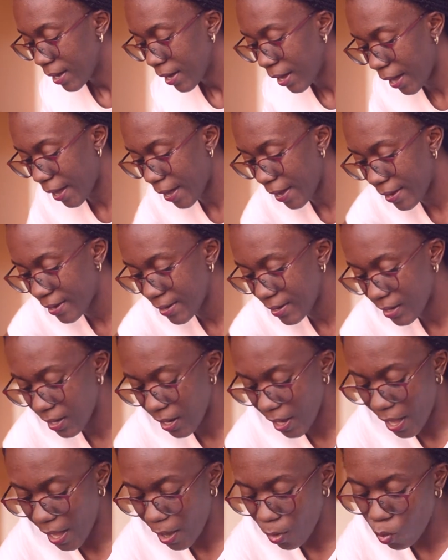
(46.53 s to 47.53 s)
And
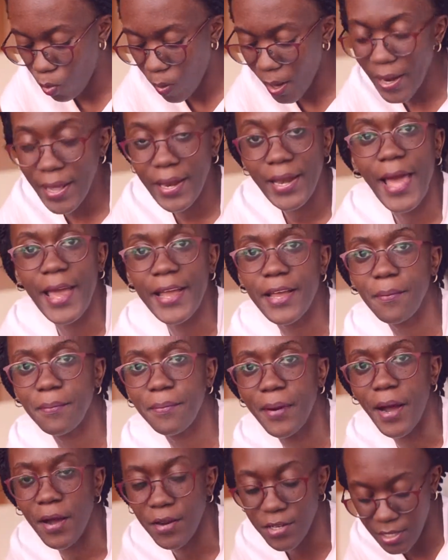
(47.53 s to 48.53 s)
what I like
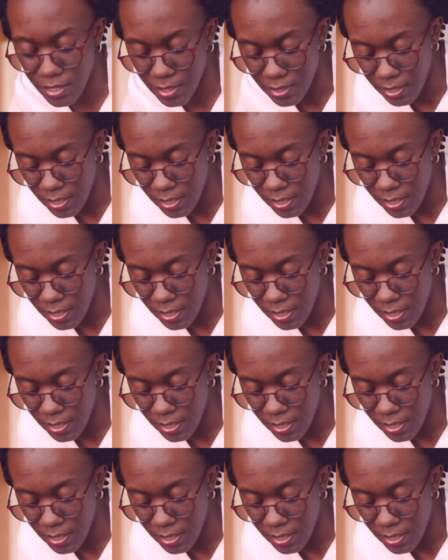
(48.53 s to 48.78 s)
about it